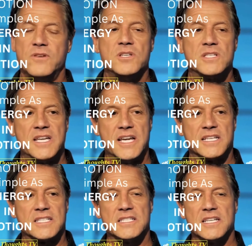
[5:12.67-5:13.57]
If you just
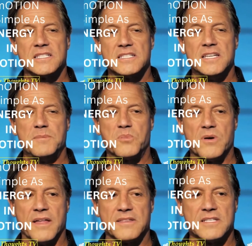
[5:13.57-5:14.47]
take six deep
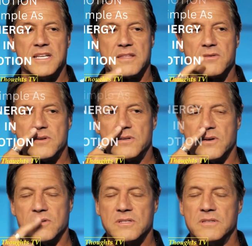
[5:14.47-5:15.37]
breaths in through
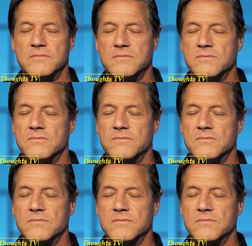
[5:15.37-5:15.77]
your nose,